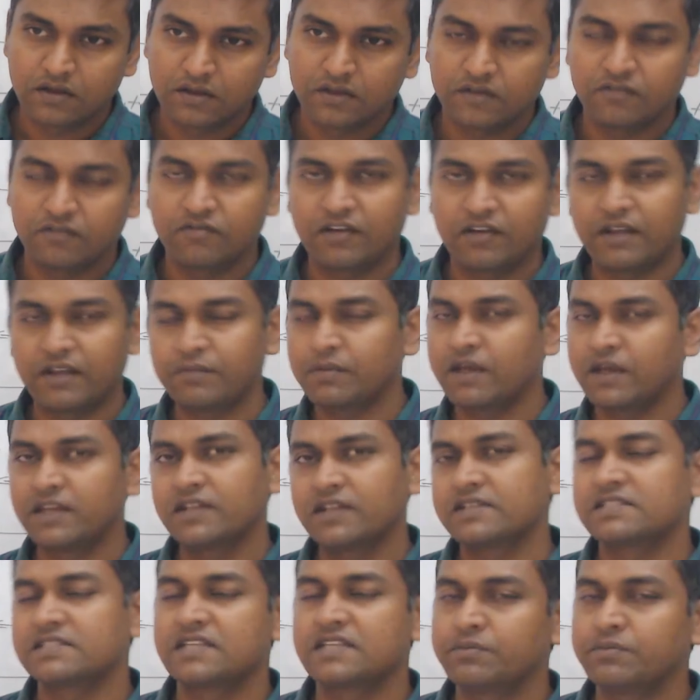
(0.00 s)
1 minus
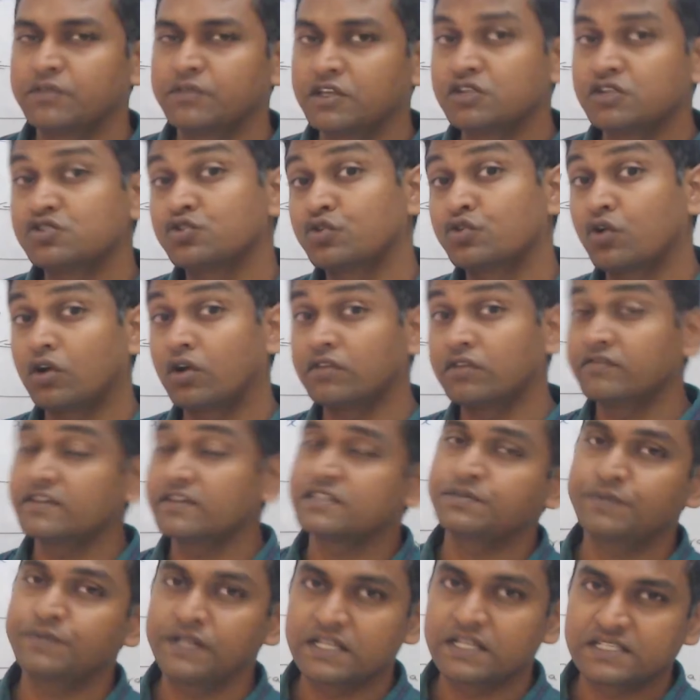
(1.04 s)
something should always be
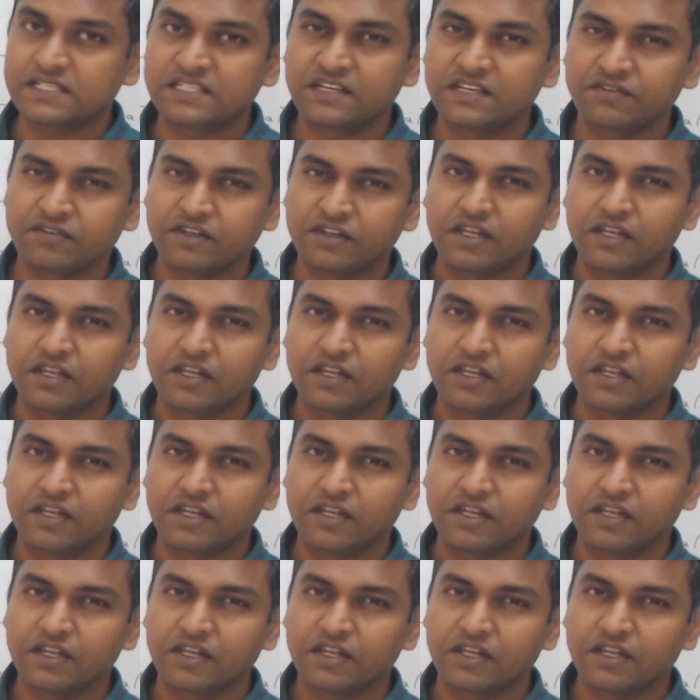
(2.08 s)
less than 1.